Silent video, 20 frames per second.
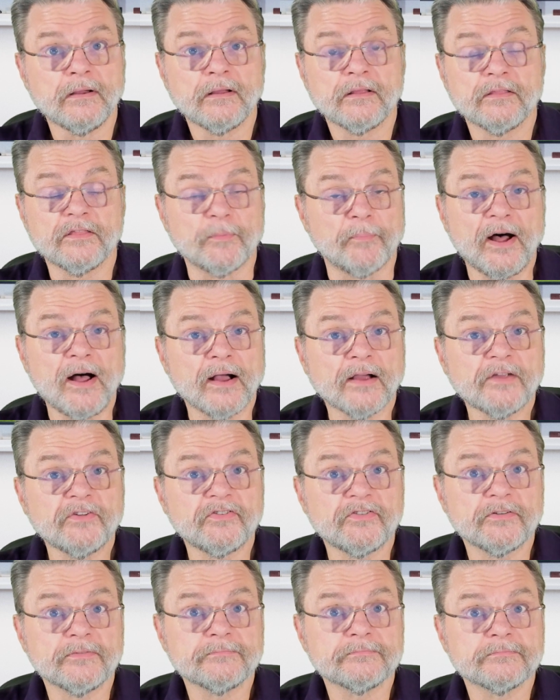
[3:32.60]
The
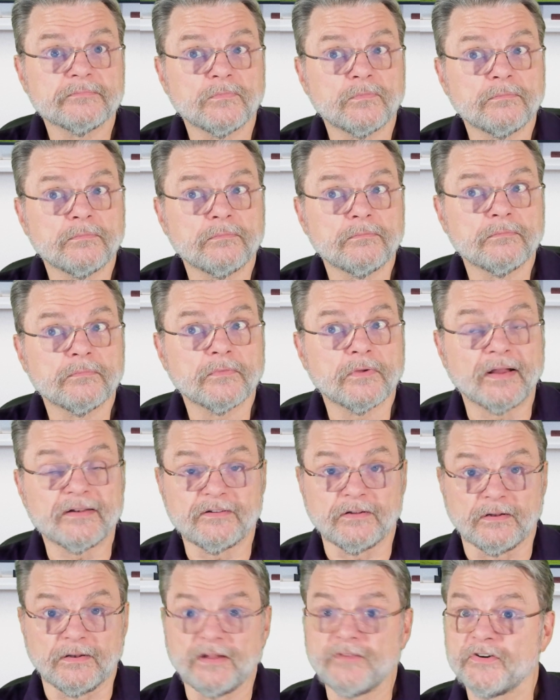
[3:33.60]
box got
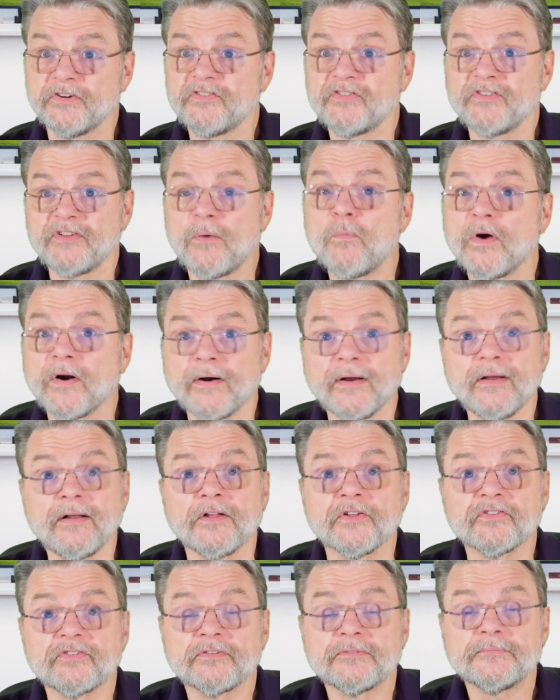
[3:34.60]
delivered somewhere
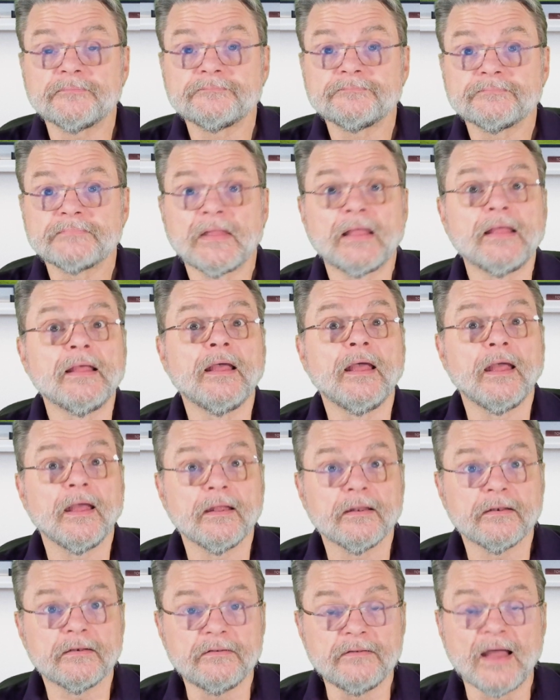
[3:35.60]
else,
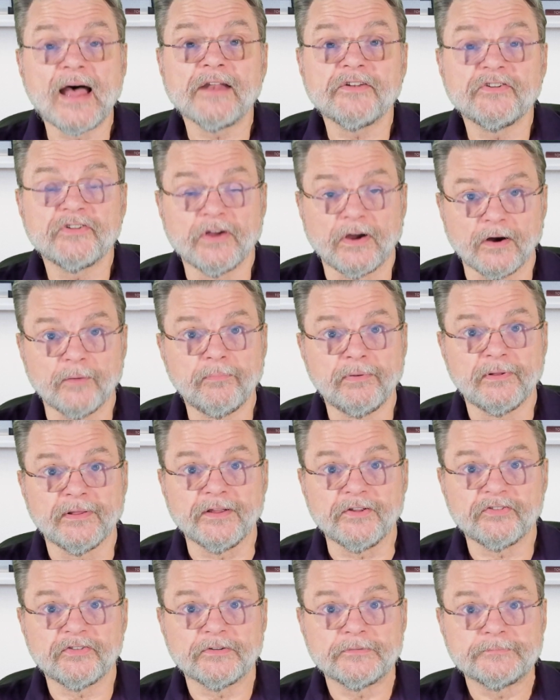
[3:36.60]
not to our
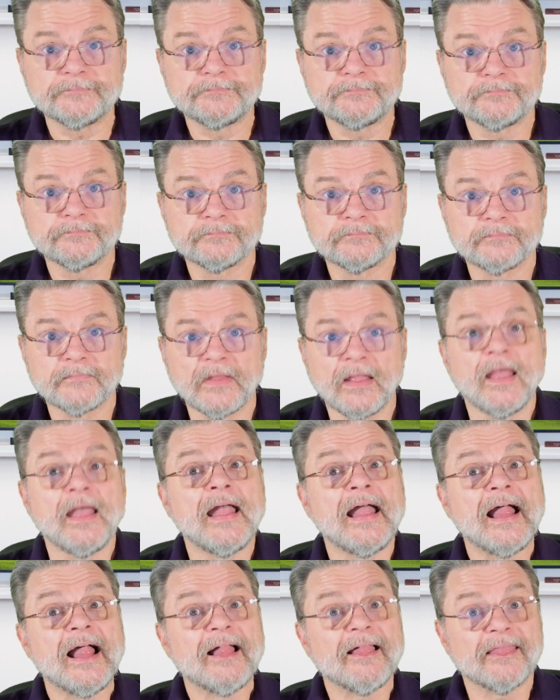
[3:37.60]
place.
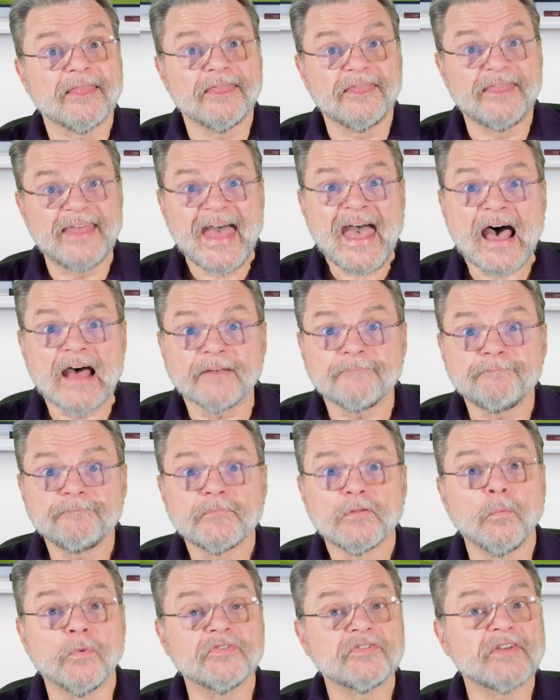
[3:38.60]
That
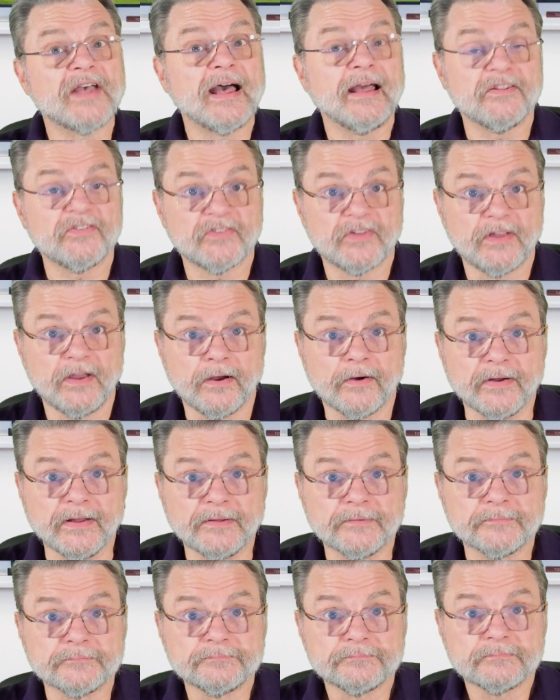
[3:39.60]
was kind of
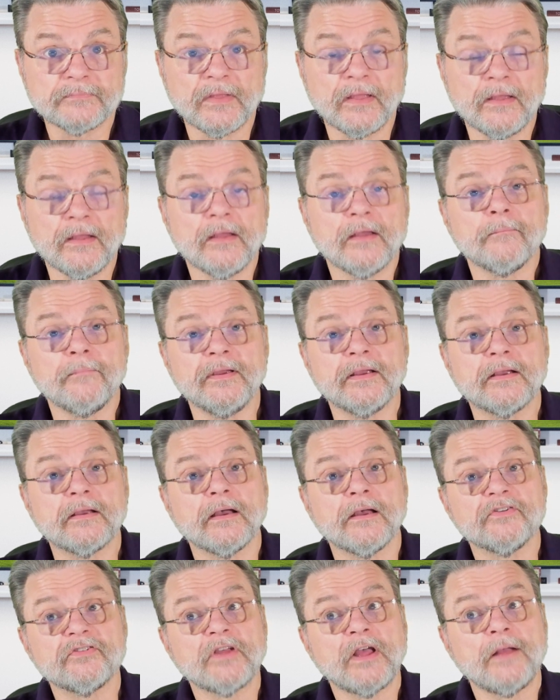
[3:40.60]
scary
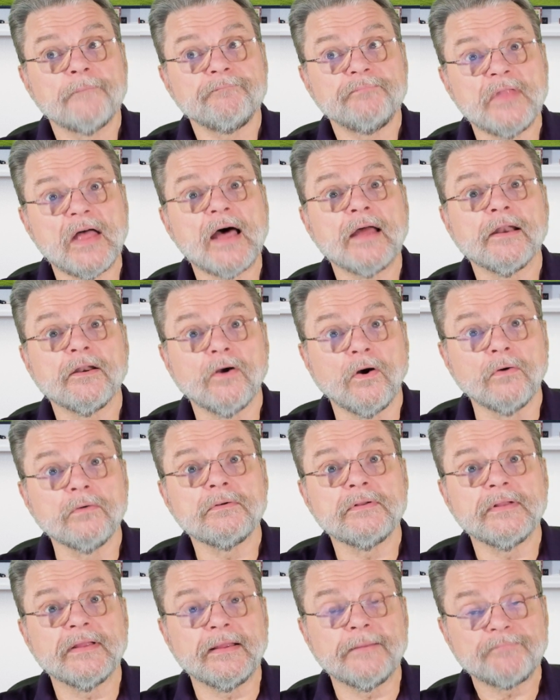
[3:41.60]
because not
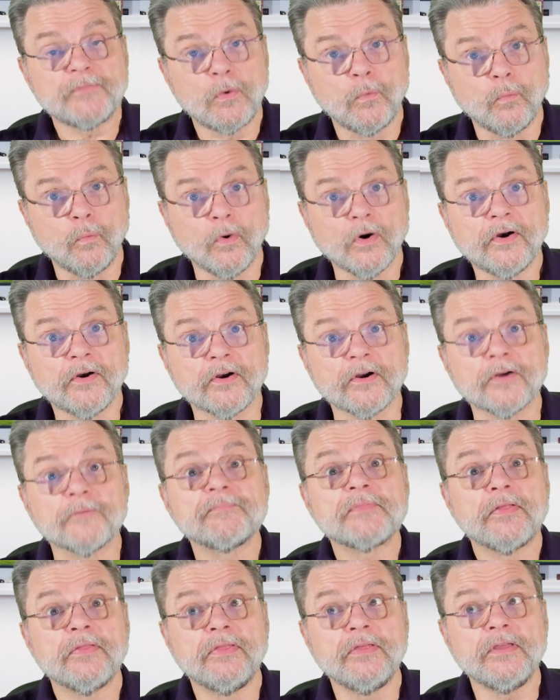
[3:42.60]
only were
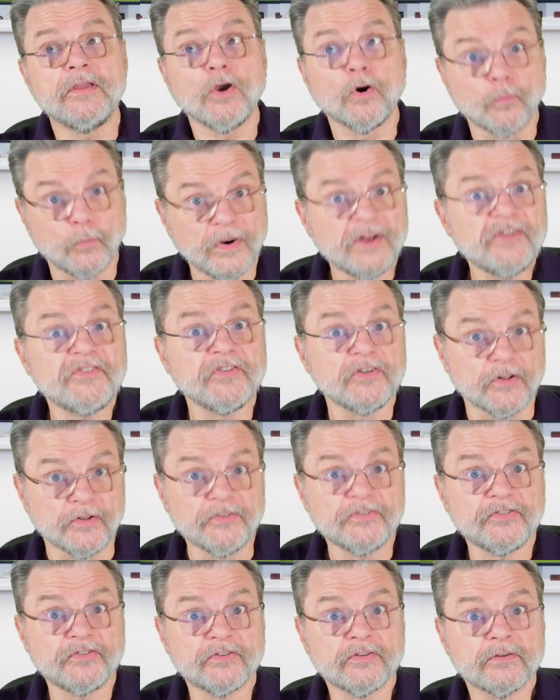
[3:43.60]
the
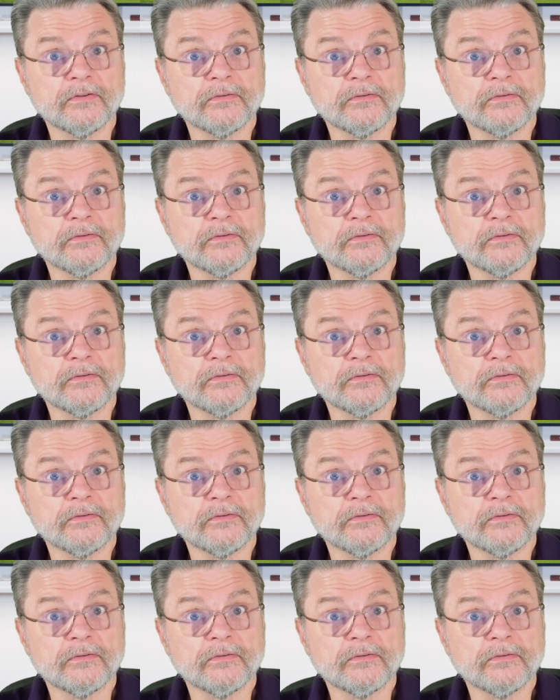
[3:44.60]
originals